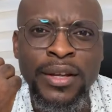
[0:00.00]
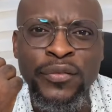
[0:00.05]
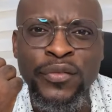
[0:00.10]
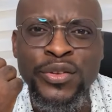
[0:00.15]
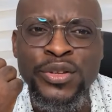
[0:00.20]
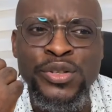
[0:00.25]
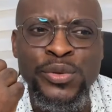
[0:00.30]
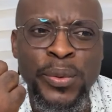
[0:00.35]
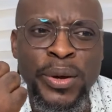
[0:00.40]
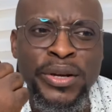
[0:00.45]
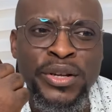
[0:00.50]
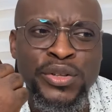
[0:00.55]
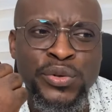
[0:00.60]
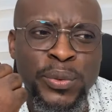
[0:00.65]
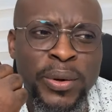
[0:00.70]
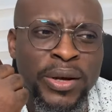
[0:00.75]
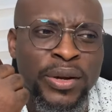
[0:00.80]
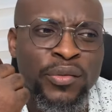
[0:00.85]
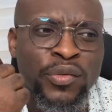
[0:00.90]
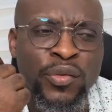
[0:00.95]
if it's twenty
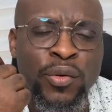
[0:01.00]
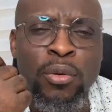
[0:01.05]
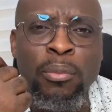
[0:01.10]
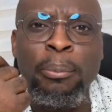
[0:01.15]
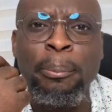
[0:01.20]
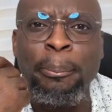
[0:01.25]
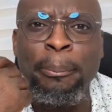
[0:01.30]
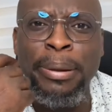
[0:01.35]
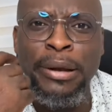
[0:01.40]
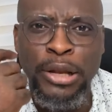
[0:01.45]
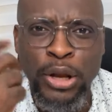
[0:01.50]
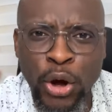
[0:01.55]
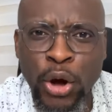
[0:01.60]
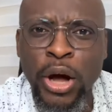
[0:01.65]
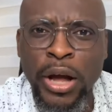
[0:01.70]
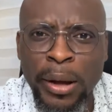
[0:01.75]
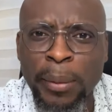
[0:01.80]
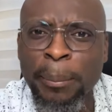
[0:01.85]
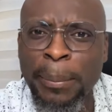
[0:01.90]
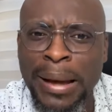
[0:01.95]
twenty-four,
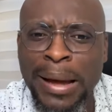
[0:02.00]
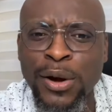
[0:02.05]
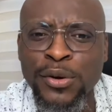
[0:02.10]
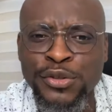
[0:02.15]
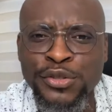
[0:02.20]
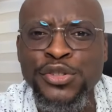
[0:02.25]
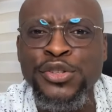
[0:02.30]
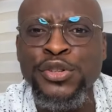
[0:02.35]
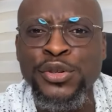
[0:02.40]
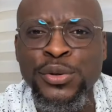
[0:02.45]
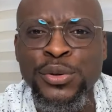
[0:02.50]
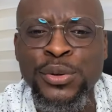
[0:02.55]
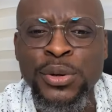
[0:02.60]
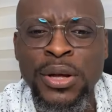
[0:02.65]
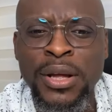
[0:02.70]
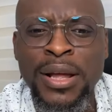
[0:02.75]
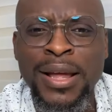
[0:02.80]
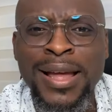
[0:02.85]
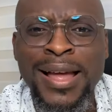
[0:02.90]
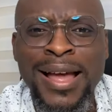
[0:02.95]
blog about
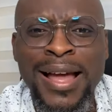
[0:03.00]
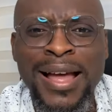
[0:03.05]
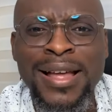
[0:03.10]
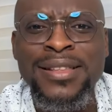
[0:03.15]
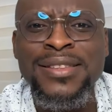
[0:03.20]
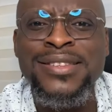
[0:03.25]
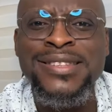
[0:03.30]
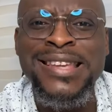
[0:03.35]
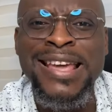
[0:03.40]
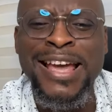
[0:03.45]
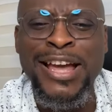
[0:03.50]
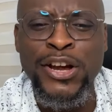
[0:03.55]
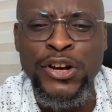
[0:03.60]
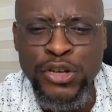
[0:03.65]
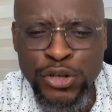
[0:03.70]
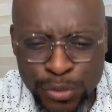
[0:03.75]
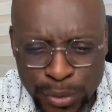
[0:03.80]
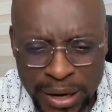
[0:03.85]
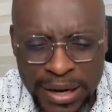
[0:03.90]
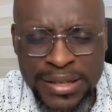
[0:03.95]
you and say
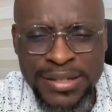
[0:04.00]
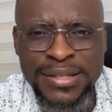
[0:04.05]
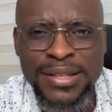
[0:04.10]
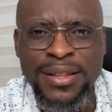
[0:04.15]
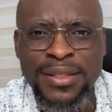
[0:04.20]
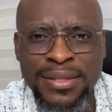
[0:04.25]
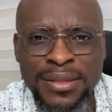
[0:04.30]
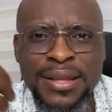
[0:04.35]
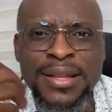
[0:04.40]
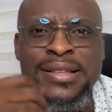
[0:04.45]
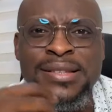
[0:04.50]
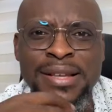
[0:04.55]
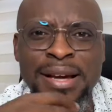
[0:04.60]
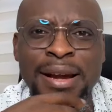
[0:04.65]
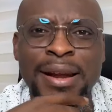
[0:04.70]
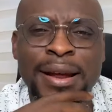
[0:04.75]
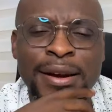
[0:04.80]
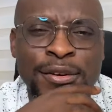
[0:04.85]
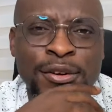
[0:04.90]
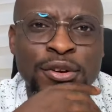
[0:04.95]
crazy things
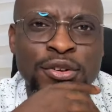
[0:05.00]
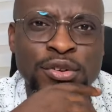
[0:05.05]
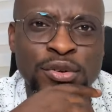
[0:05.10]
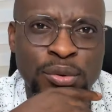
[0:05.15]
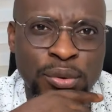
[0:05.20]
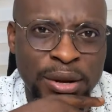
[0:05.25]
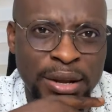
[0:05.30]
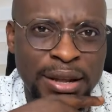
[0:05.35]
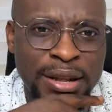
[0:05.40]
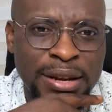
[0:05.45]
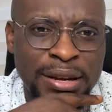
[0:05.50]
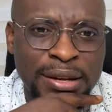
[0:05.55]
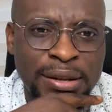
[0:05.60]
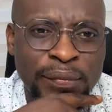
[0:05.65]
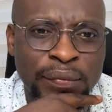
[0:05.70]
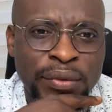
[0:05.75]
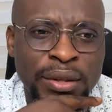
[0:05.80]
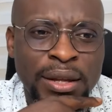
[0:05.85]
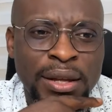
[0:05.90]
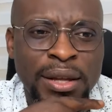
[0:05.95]
that are not
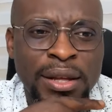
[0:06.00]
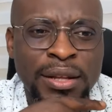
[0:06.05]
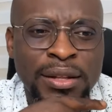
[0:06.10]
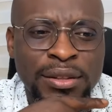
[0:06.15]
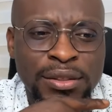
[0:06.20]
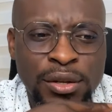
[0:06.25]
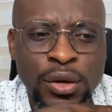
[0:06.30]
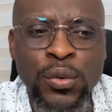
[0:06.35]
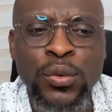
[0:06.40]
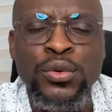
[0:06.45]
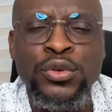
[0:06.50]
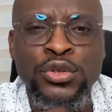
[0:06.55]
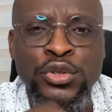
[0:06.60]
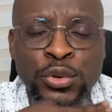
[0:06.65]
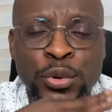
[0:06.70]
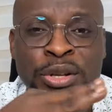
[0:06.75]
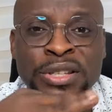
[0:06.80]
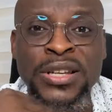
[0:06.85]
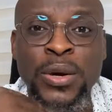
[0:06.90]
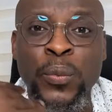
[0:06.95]
real. They will
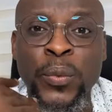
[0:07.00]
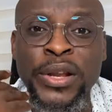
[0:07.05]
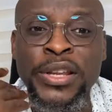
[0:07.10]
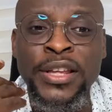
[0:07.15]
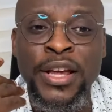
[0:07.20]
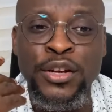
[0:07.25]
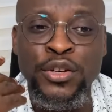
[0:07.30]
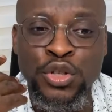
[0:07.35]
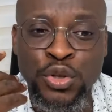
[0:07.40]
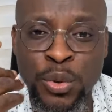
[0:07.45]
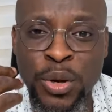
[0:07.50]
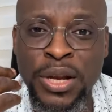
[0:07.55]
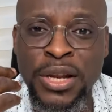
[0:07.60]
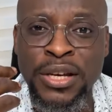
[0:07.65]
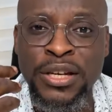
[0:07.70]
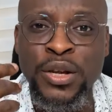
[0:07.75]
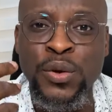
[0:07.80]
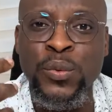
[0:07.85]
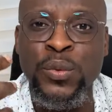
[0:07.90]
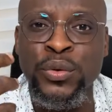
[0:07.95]
do it, and when you're
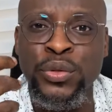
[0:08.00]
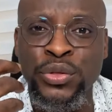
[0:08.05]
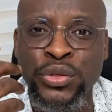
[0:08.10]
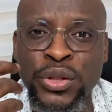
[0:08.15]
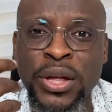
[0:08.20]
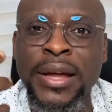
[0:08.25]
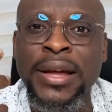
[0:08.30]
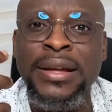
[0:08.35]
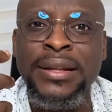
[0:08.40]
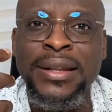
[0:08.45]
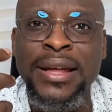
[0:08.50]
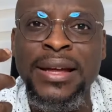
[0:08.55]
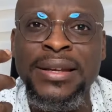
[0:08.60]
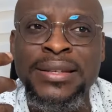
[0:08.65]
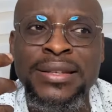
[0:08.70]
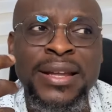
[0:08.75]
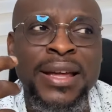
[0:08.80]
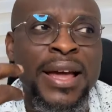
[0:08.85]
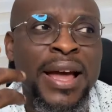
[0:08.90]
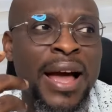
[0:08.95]
doing it, they will think
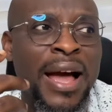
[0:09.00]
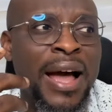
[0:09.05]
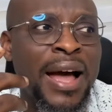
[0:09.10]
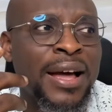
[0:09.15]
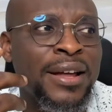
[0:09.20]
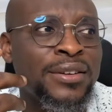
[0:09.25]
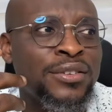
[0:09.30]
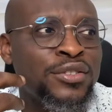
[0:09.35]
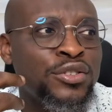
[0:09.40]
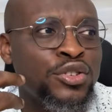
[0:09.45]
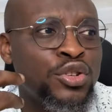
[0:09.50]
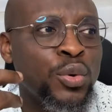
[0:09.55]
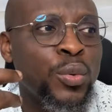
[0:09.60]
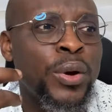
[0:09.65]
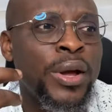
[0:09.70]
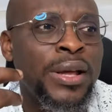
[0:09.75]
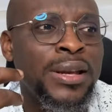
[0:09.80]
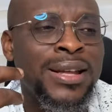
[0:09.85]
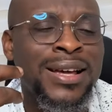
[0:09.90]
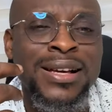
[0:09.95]
that they are
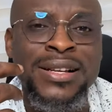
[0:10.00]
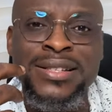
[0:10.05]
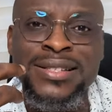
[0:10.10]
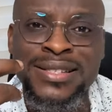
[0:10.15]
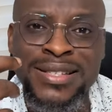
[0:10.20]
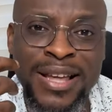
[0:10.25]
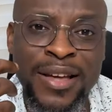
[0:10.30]
doing a